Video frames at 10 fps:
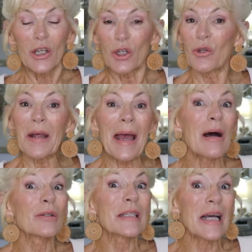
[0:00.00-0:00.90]
Do you know
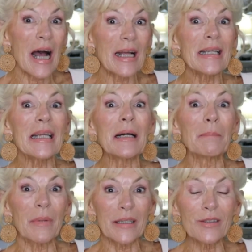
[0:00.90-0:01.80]
how tiny a
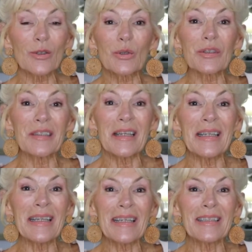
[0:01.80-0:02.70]
mustard
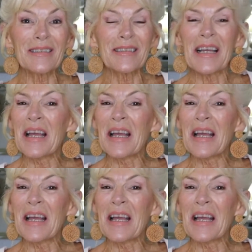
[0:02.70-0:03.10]
seed is?